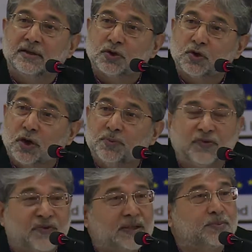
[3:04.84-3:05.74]
the
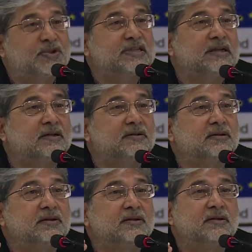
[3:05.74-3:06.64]
top
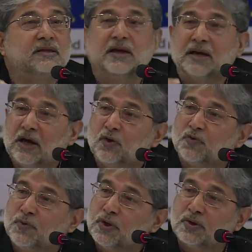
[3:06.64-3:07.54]
5%, they
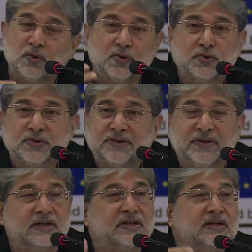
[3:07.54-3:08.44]
account for close to
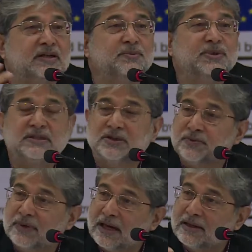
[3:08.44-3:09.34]
17-18%
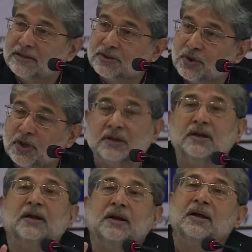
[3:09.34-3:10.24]
of land and so
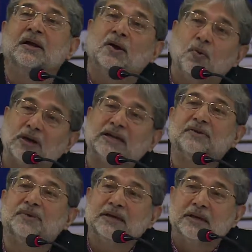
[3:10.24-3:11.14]
on. What
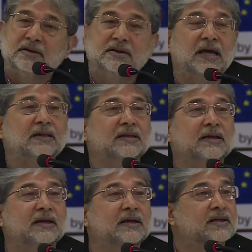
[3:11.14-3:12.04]
can be done
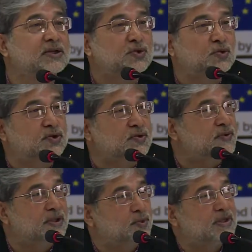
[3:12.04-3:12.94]
there, issues
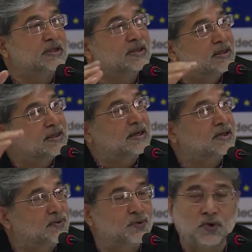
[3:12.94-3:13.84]
of equity,
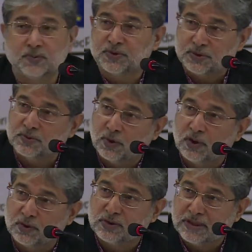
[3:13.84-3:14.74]
land reforms,
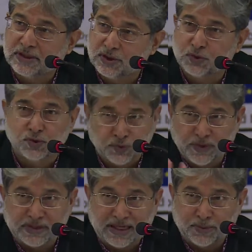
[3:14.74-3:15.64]
all those are issues
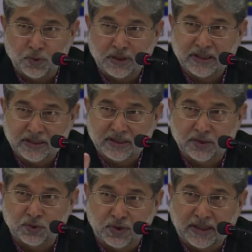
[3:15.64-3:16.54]
which I am not getting
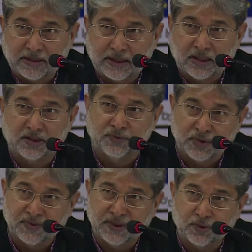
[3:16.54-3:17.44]
into right now. If
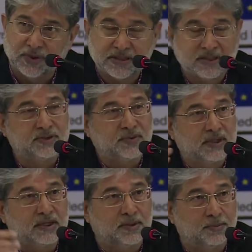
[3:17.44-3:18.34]
you have any questions, we
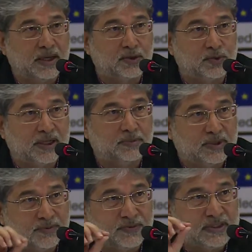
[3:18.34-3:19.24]
can come back to that.
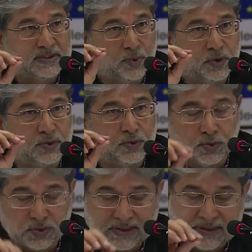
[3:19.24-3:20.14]
But the first point to
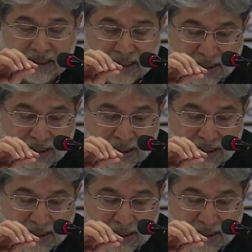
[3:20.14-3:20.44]
note is